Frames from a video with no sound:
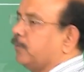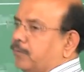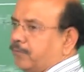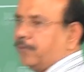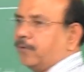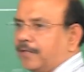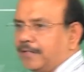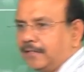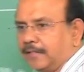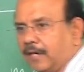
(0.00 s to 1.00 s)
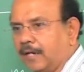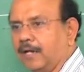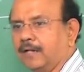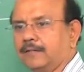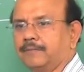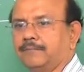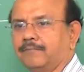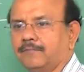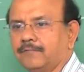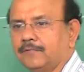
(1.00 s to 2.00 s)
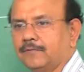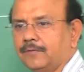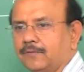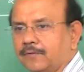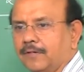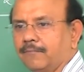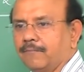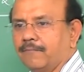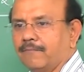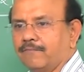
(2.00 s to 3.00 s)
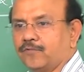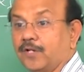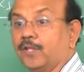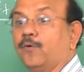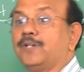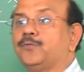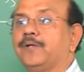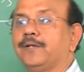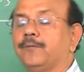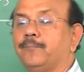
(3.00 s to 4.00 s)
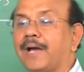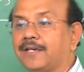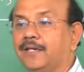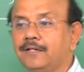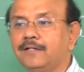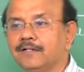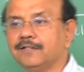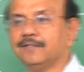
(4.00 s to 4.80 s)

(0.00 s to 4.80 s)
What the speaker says: when we look at delta r. Okay? So in other words, when you're backing,